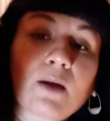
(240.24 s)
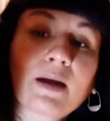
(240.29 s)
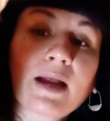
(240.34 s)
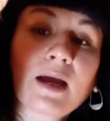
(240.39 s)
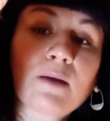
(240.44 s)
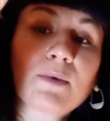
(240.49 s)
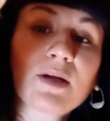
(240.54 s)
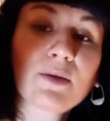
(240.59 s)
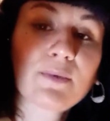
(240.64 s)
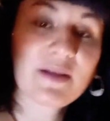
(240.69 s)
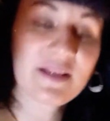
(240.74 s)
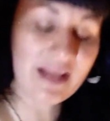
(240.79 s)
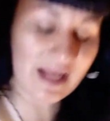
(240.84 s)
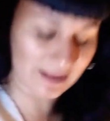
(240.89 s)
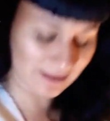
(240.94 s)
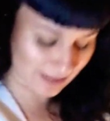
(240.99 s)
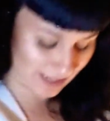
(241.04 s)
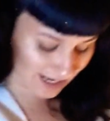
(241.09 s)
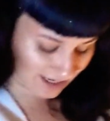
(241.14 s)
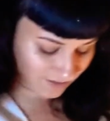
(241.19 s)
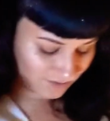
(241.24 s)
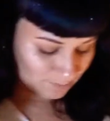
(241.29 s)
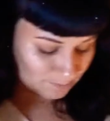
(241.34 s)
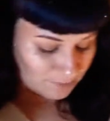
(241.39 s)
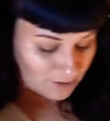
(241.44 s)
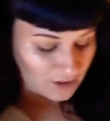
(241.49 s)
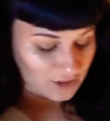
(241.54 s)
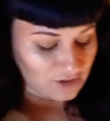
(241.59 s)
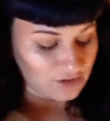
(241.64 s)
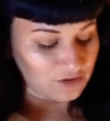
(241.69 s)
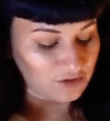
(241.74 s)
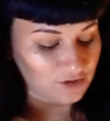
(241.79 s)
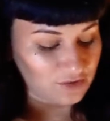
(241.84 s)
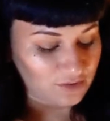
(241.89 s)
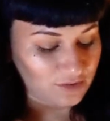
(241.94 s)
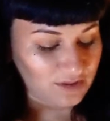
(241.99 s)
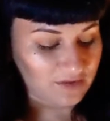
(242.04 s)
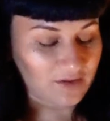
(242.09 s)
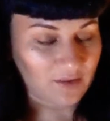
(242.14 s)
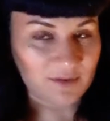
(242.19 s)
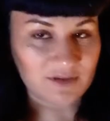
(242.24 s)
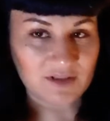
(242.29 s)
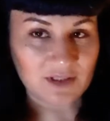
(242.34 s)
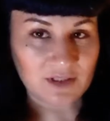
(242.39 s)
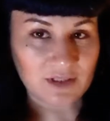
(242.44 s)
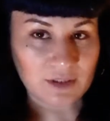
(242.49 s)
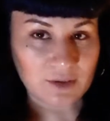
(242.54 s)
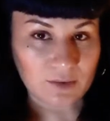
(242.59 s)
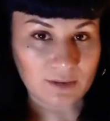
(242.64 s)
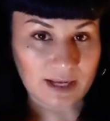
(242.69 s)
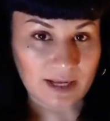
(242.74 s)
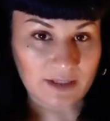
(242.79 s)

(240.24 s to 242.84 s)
All right, I want to read that last part to you because there was a little